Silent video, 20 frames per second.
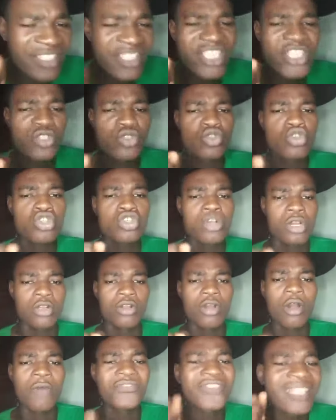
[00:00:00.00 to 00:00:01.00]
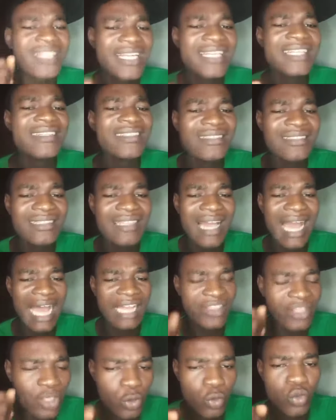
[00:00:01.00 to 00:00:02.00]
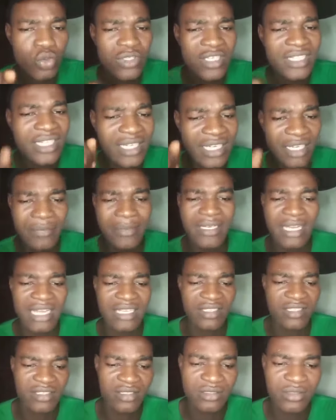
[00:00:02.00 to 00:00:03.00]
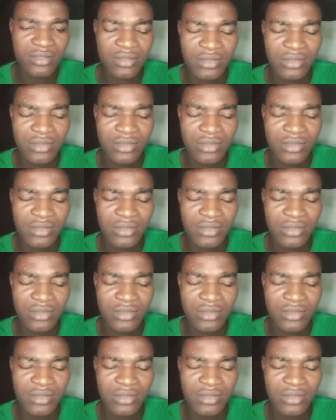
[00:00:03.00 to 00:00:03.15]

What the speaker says: institution of training and recruiting criminals.